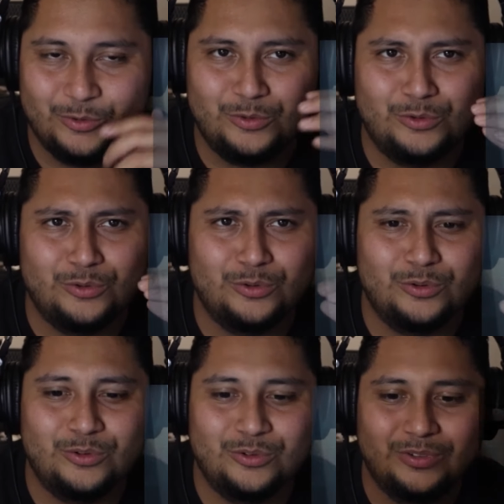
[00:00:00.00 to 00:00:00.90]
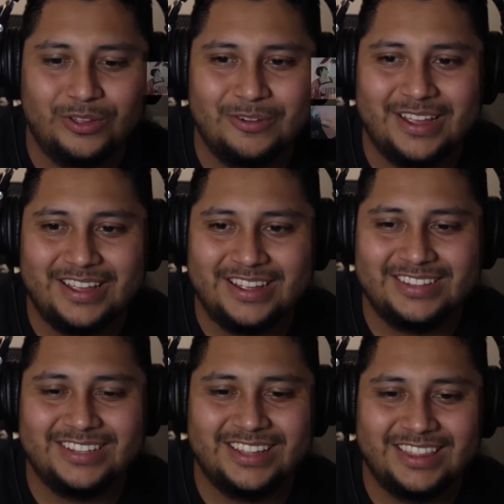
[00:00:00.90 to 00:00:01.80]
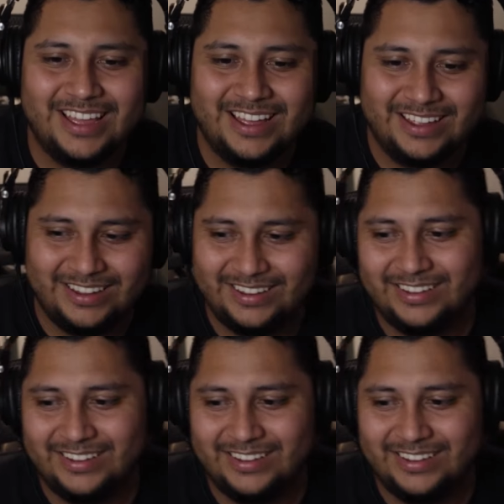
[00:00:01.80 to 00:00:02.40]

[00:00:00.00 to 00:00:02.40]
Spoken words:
Ooh, the way it ends like that.